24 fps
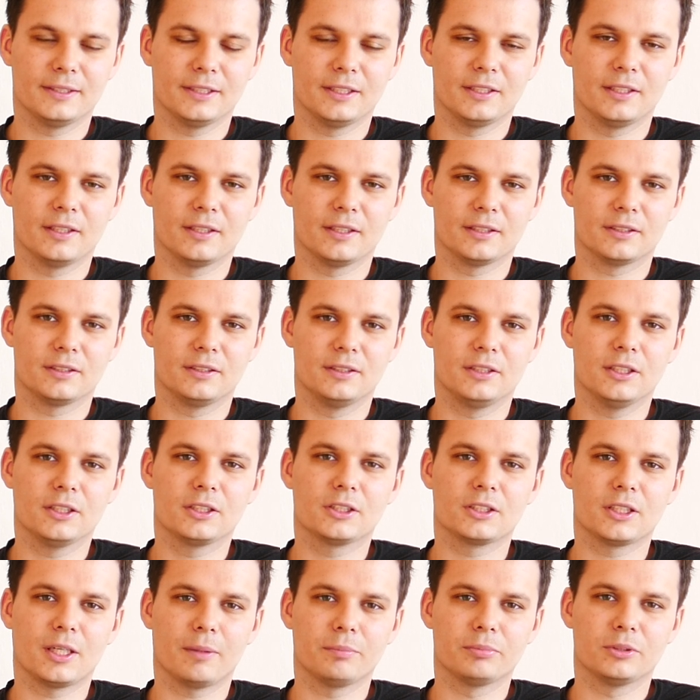it is
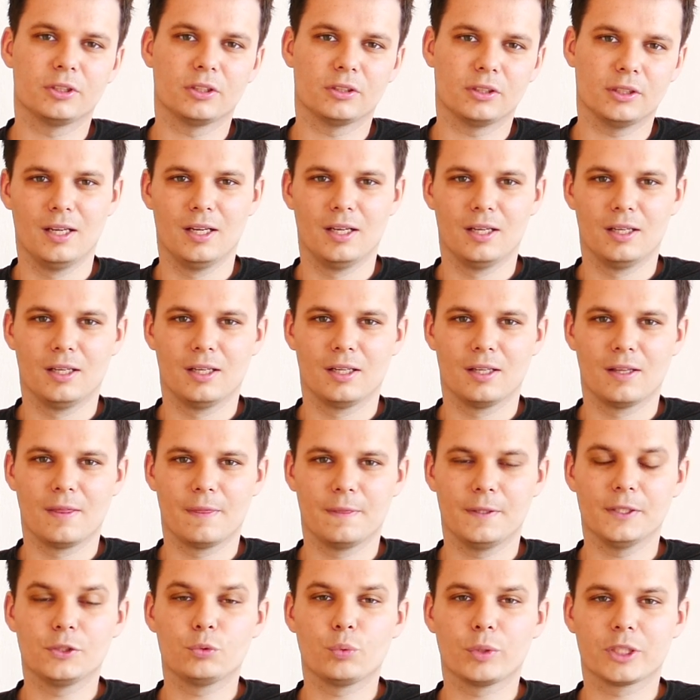disrupt the rhythm.
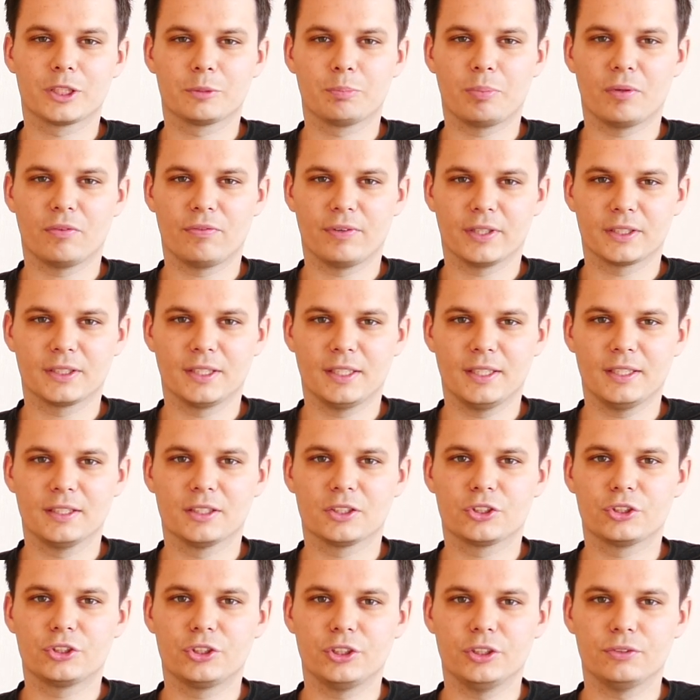This works perfectly in the
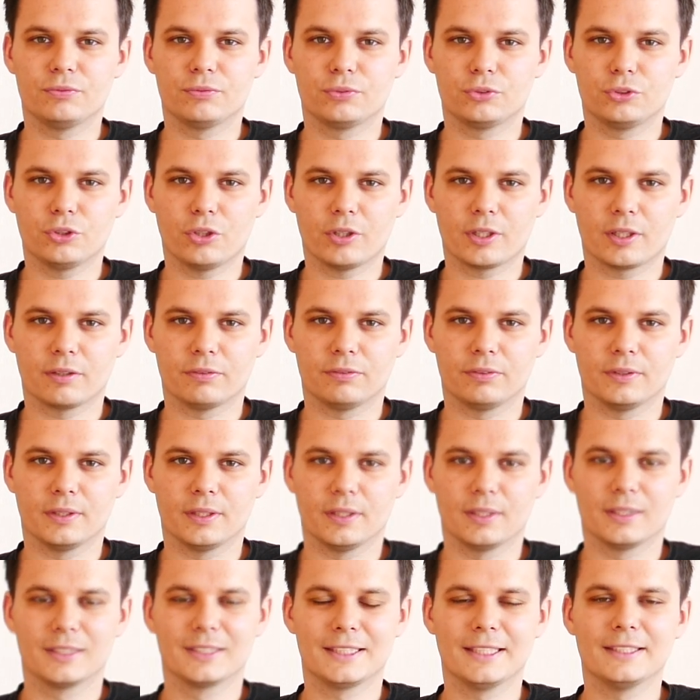street photography,
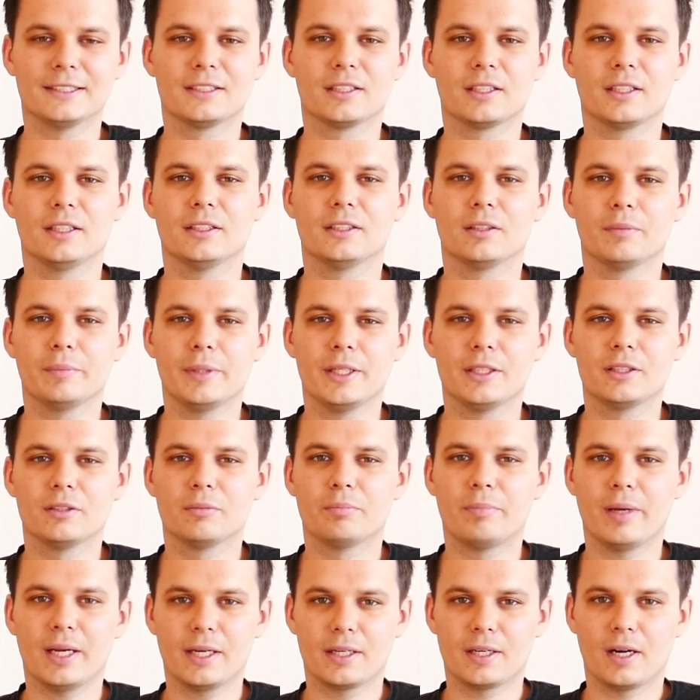since the rhythm in the
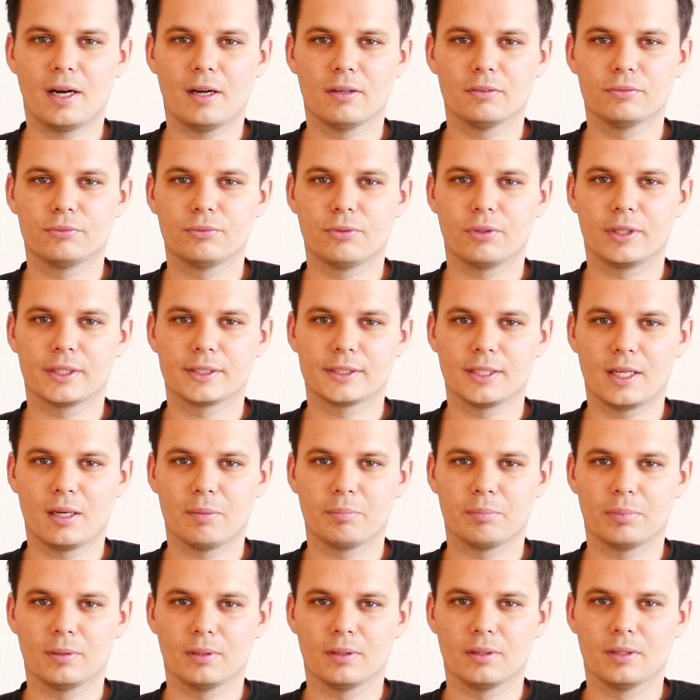background, for
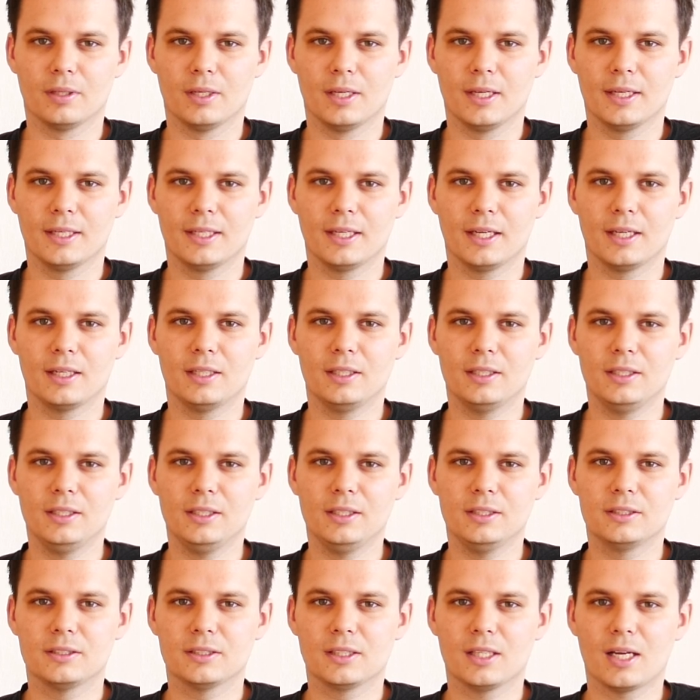example, can
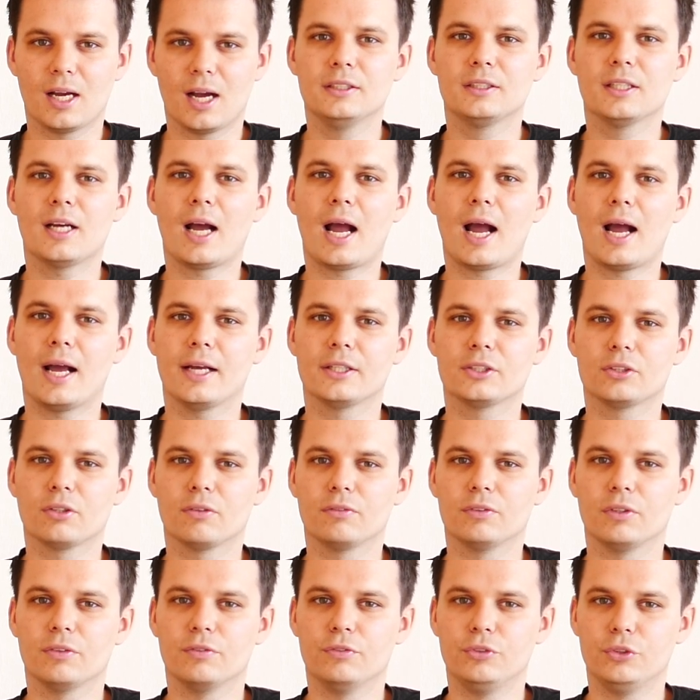lead the eyes
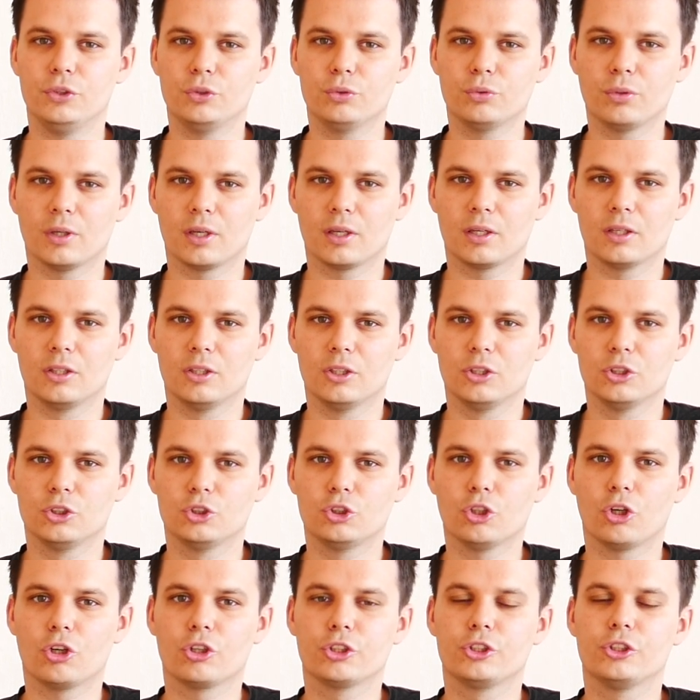of the viewer
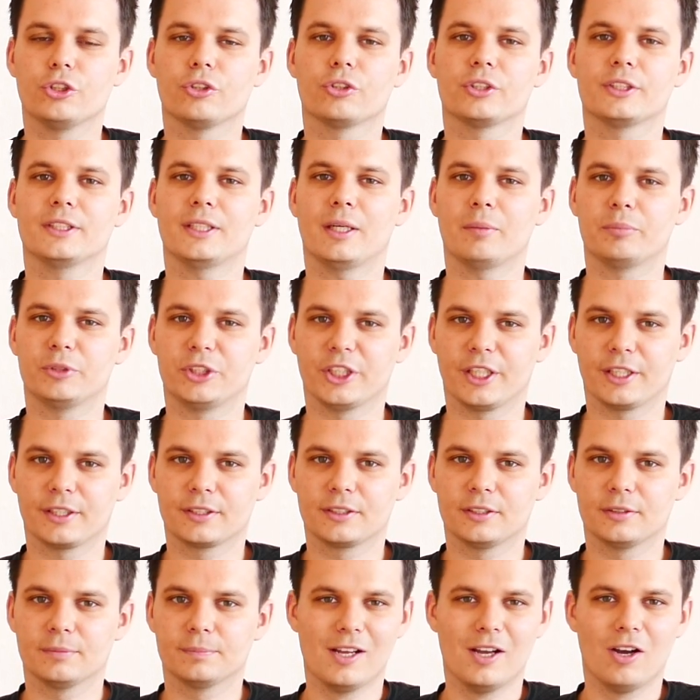towards your
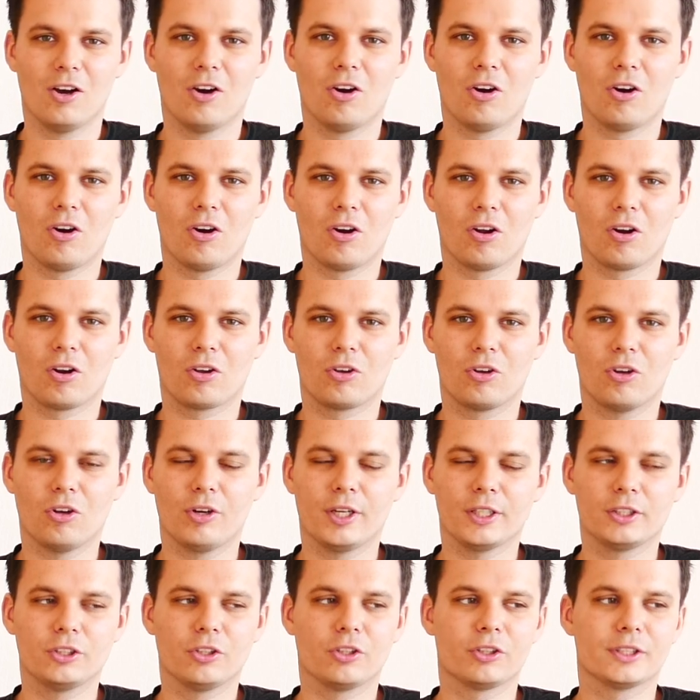subject, or
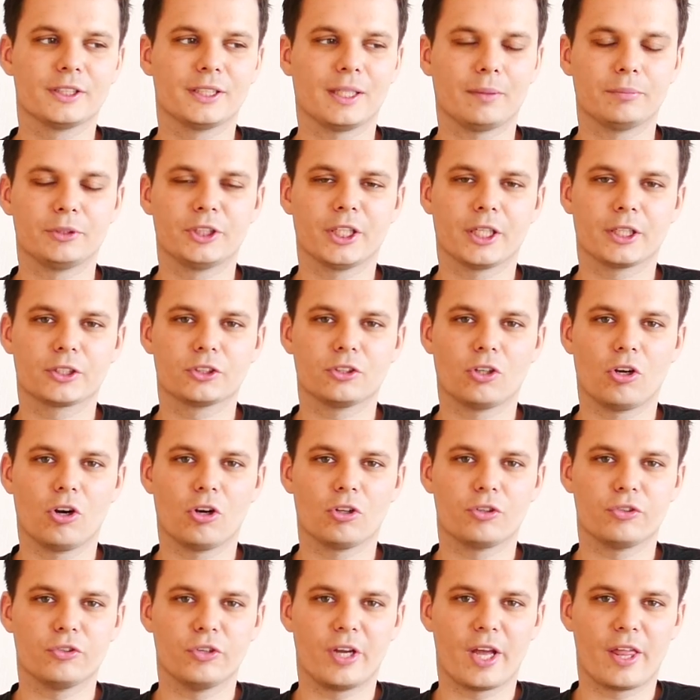connect your subjects all
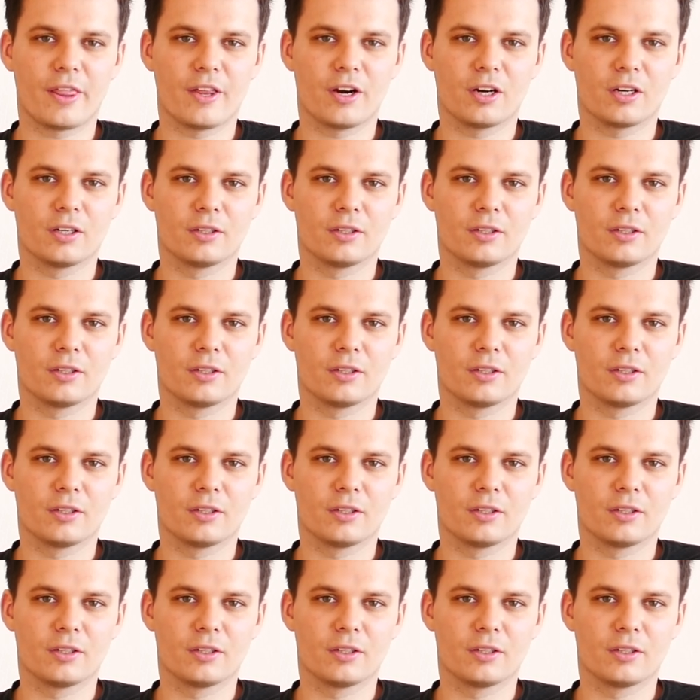together.